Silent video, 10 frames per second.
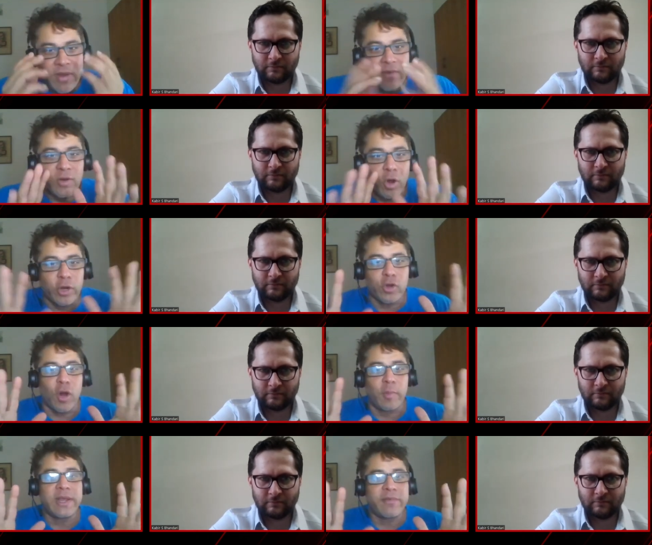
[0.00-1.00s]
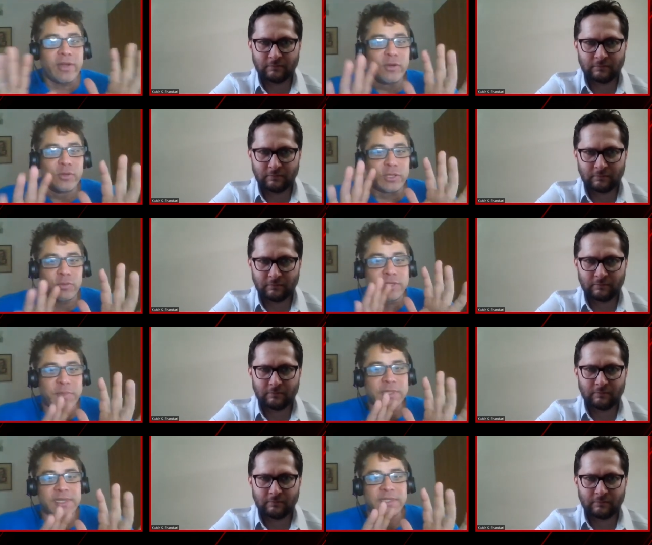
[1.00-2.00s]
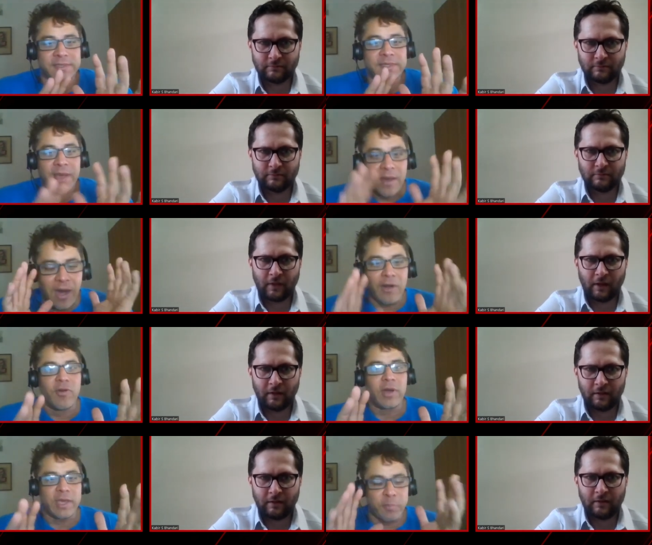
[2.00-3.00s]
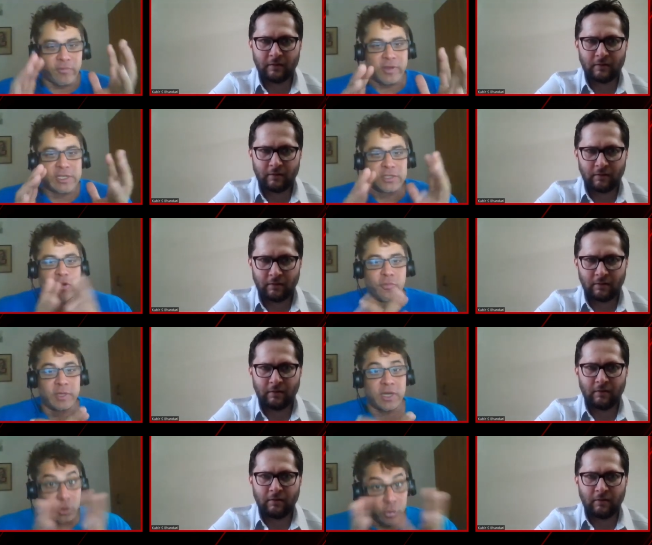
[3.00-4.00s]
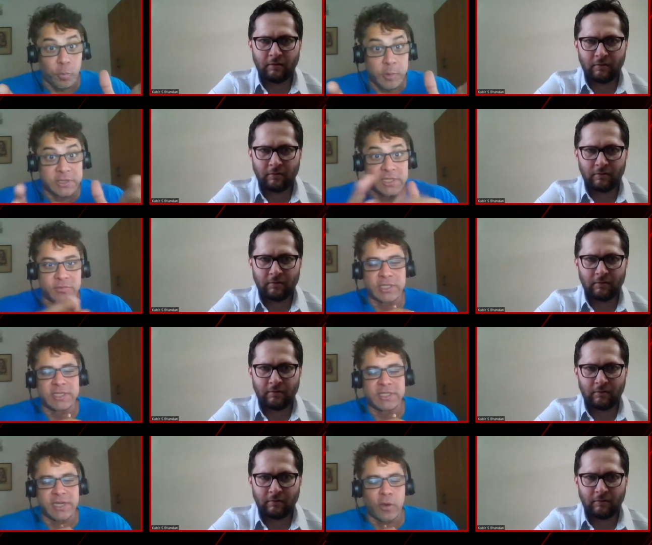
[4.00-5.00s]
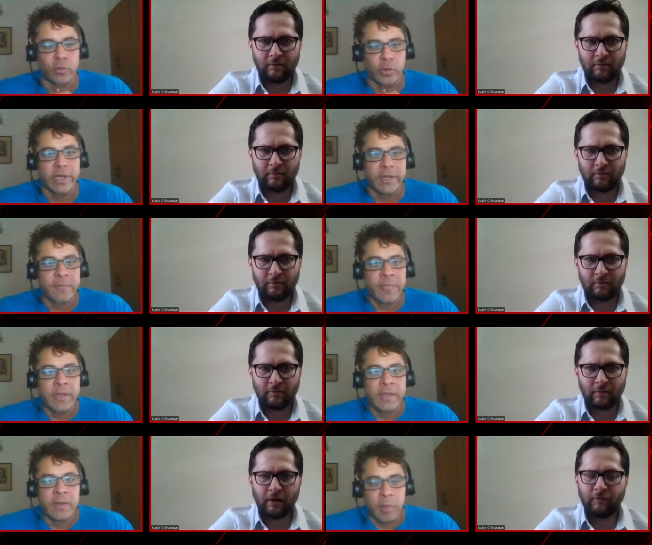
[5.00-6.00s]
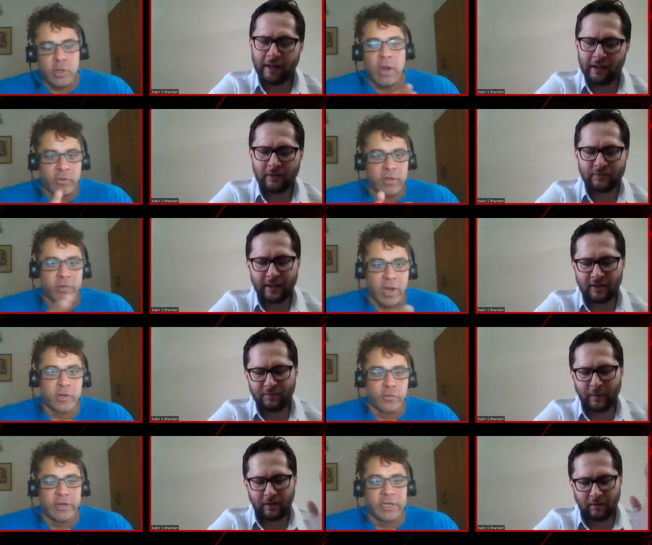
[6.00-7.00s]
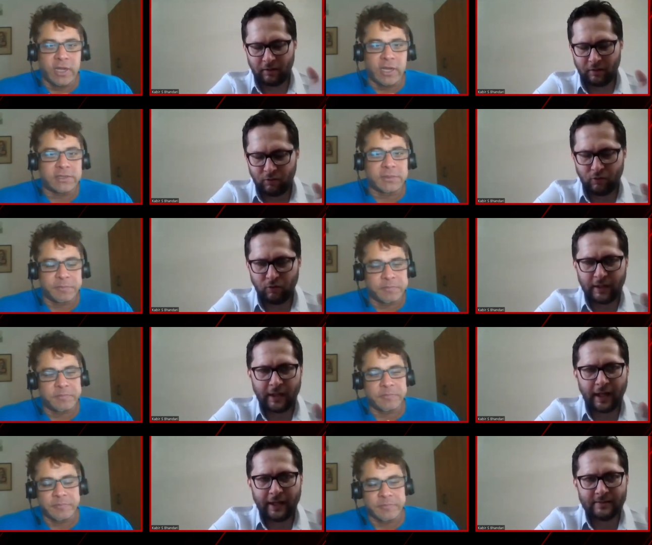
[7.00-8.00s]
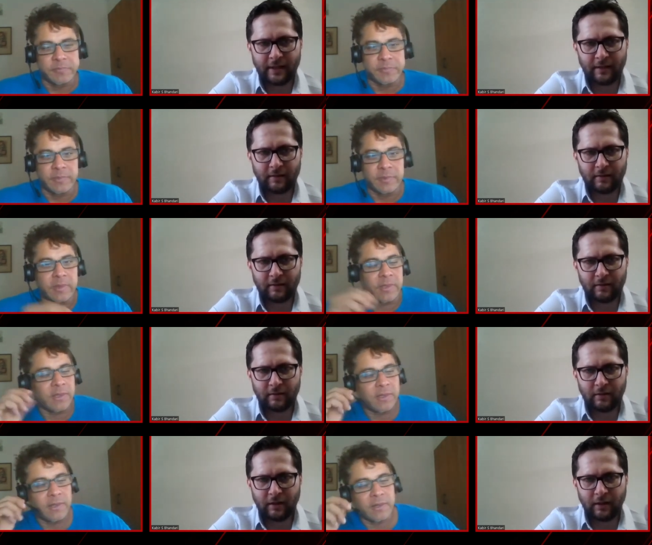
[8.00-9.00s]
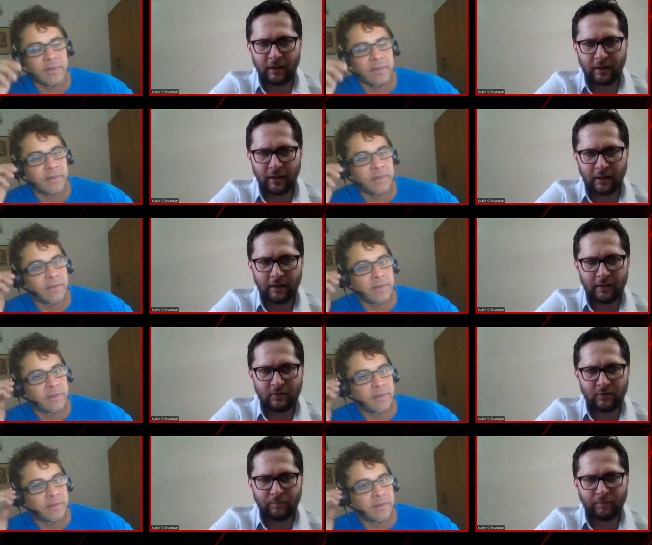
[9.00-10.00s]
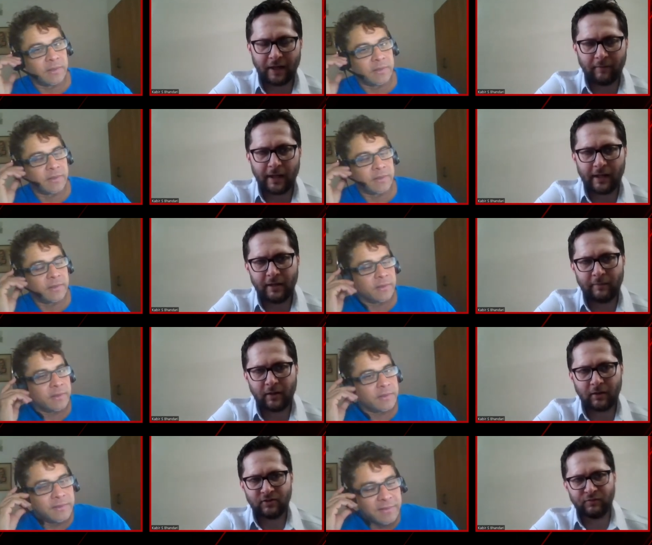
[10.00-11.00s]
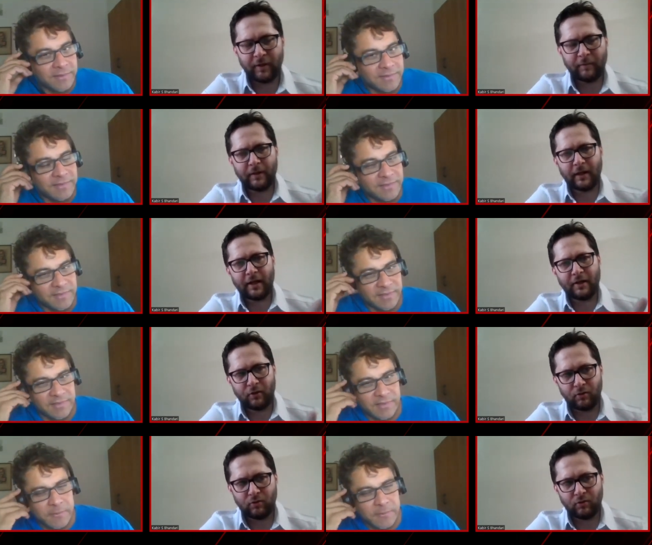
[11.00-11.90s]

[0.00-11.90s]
Speaker 1: never got into comedy if I knew this was the business, hard-working, professional sort of cutthroat business which it is now today.
Speaker 2: But you have I to give credit to Veer Das. You do realize that it is primarily because of people like